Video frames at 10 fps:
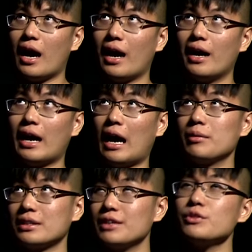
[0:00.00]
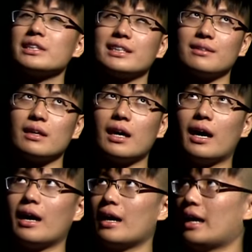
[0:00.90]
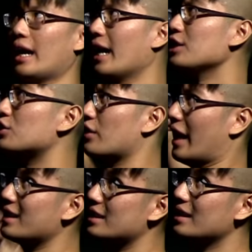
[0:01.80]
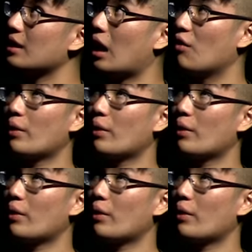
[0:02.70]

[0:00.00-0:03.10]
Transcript: uh, I'll give you the extra ending of what